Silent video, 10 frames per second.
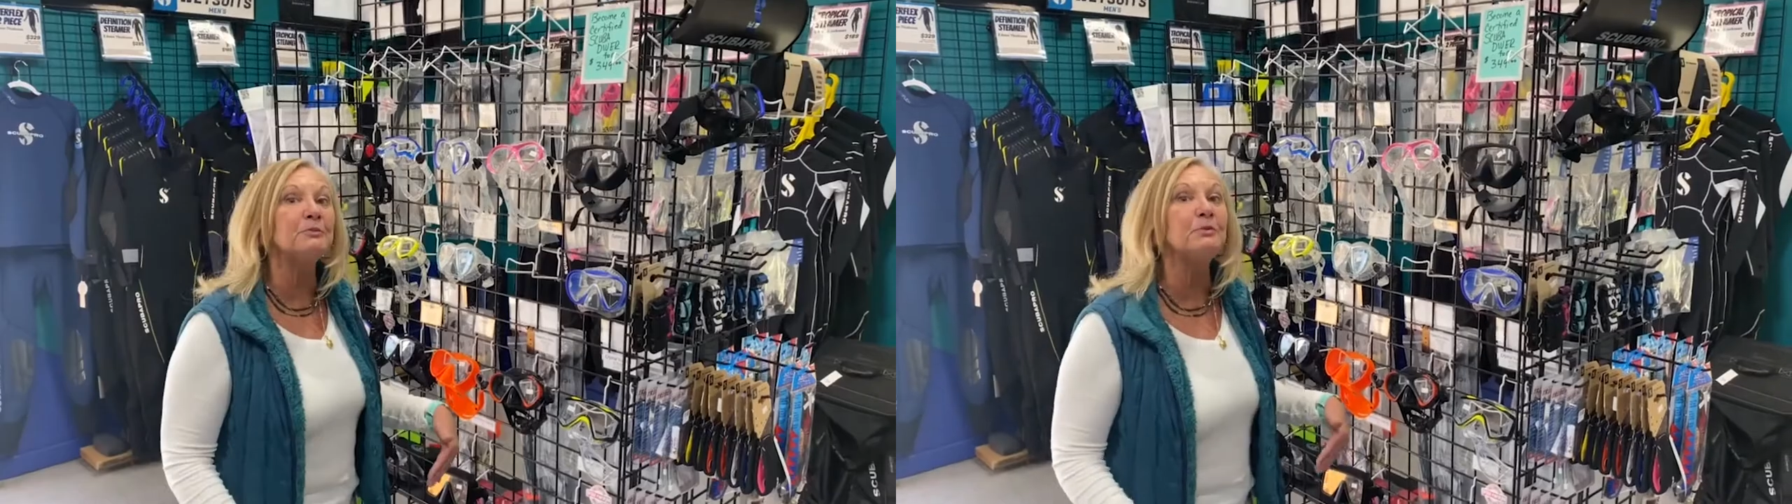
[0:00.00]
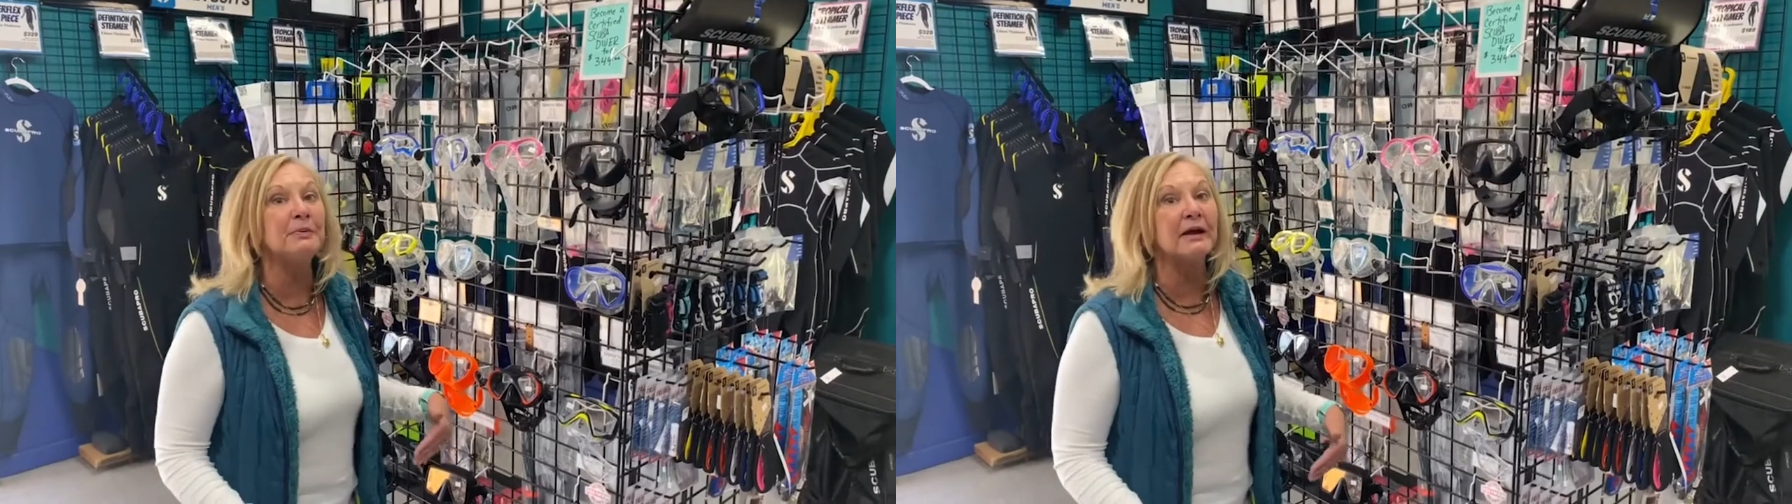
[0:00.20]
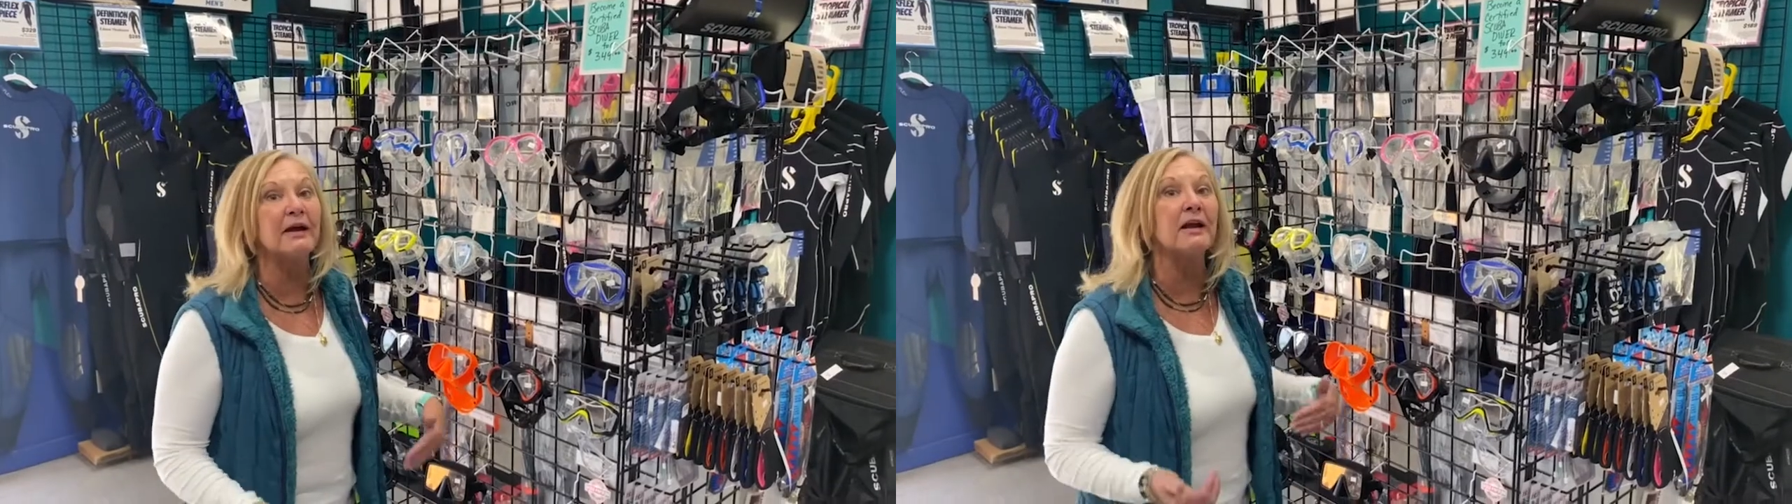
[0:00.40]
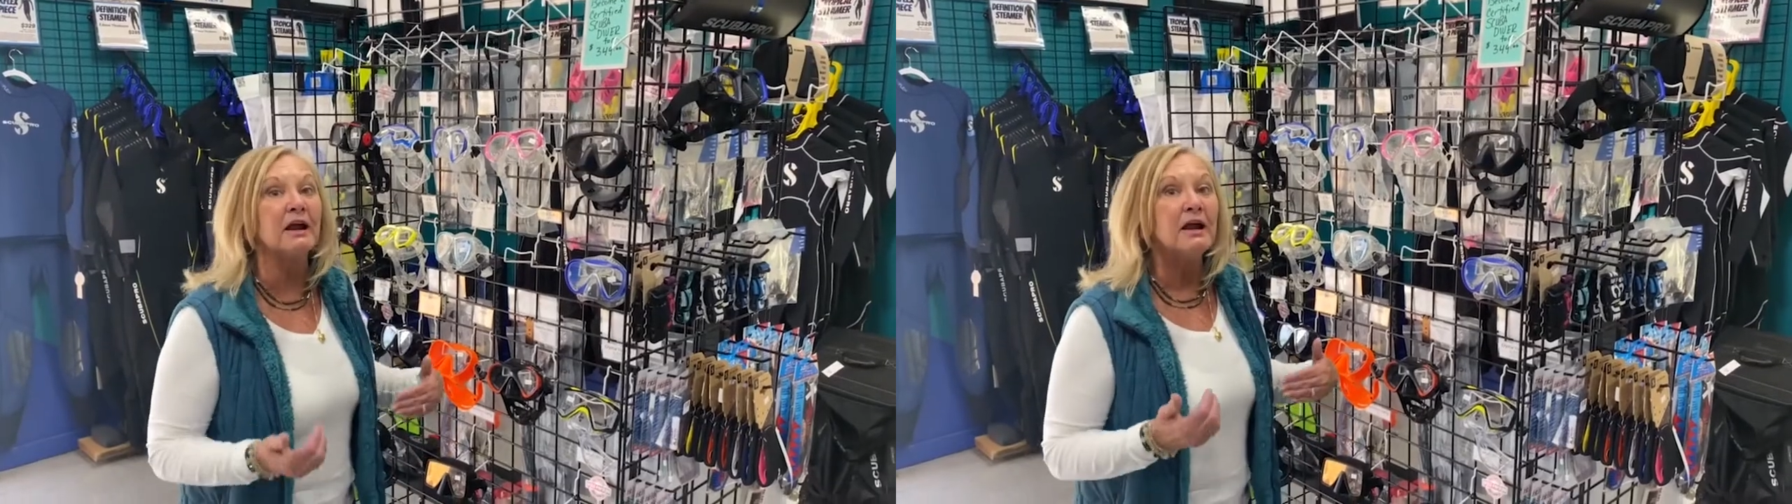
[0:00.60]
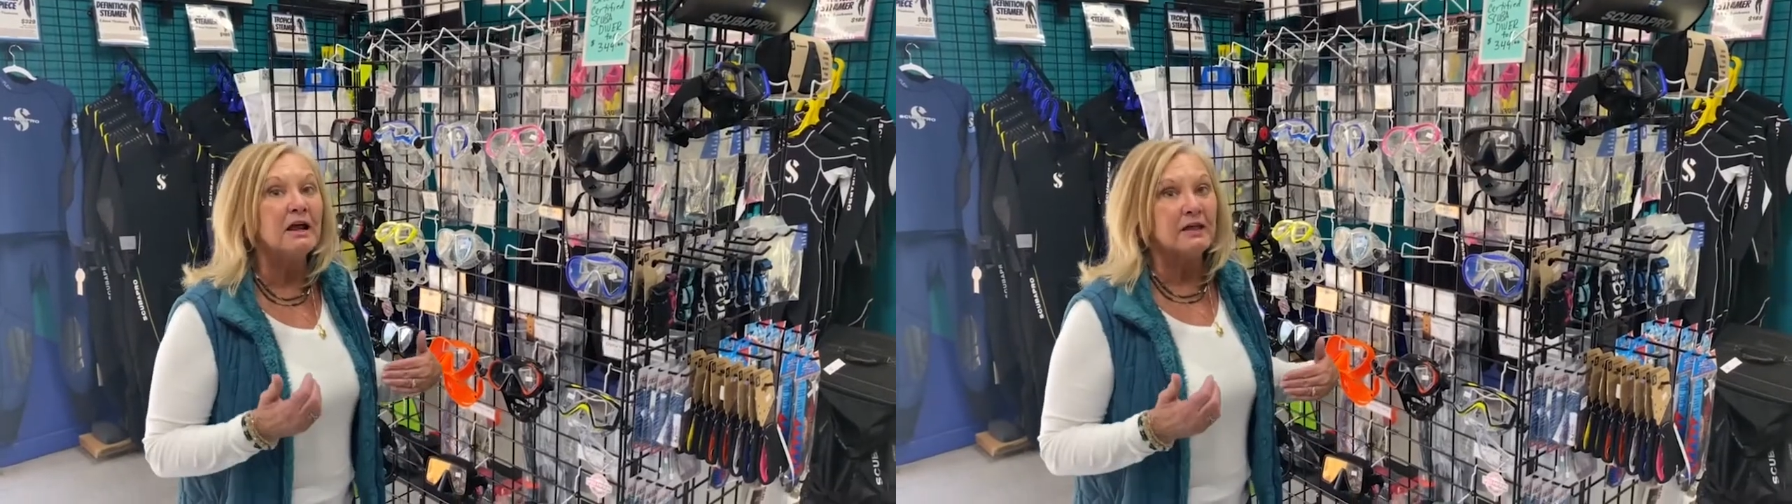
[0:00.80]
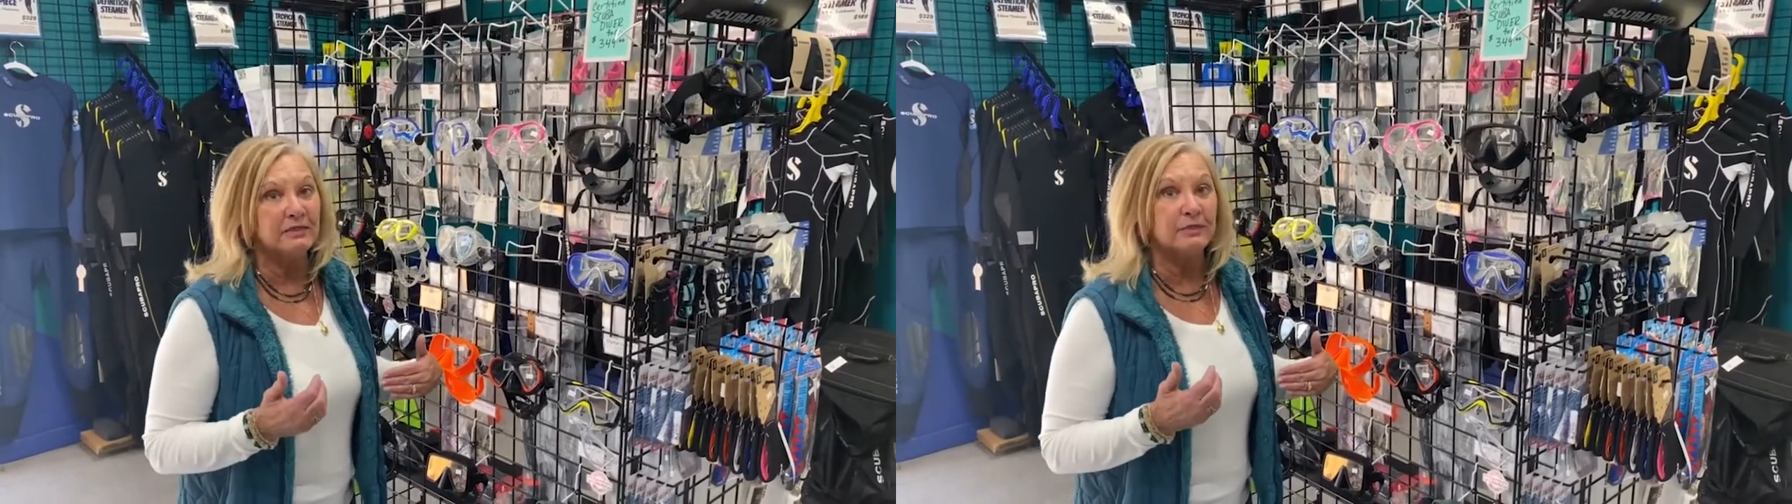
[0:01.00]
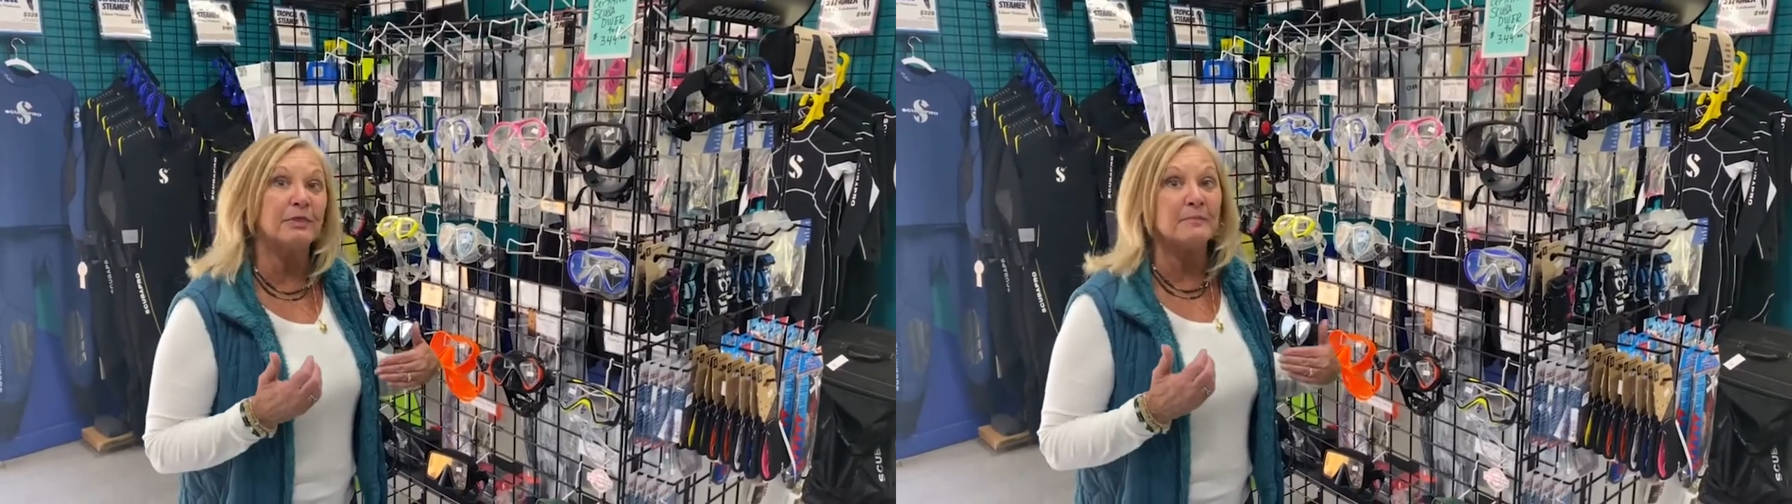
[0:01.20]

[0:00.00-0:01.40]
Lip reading: you pick out the